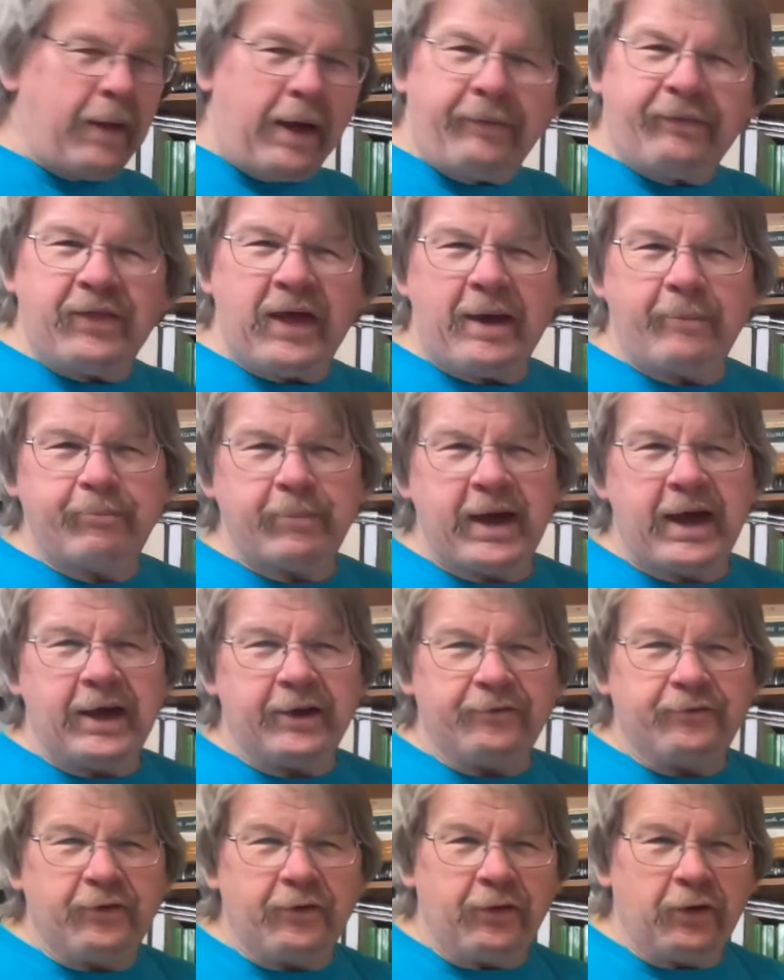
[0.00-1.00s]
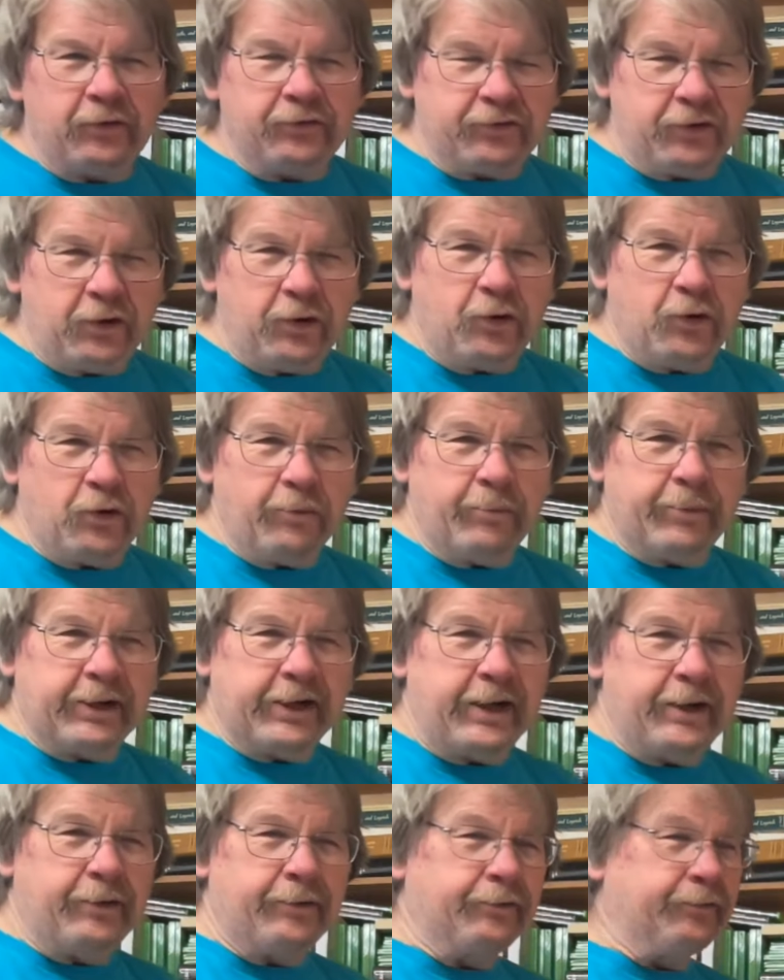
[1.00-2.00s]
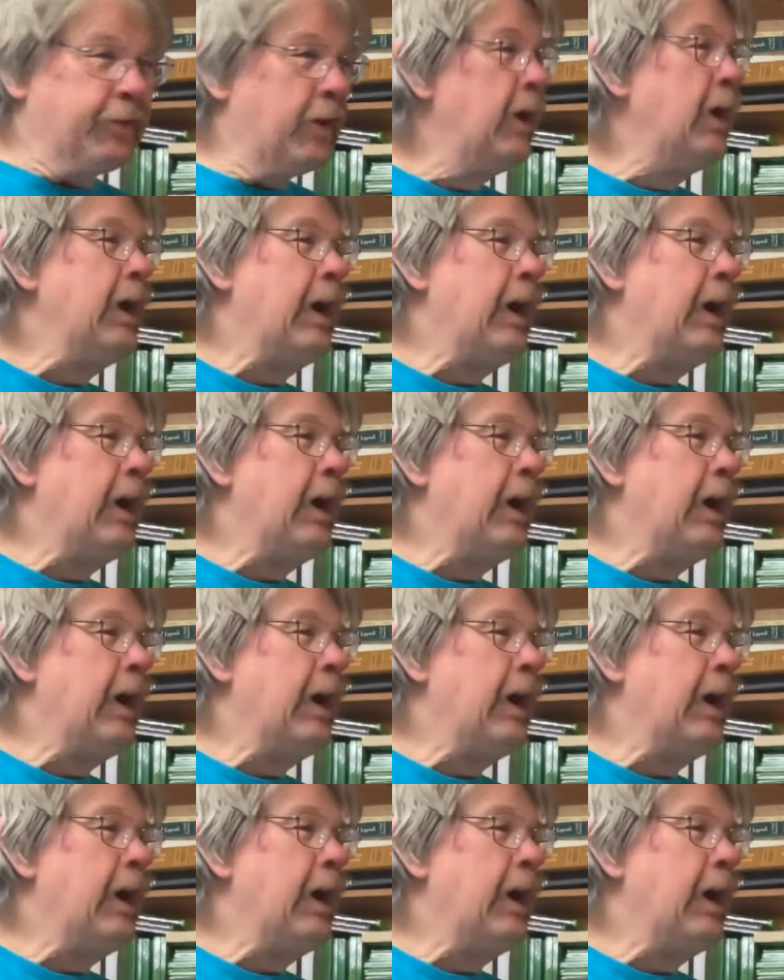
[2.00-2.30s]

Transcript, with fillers: not that bad for those of you who are beginners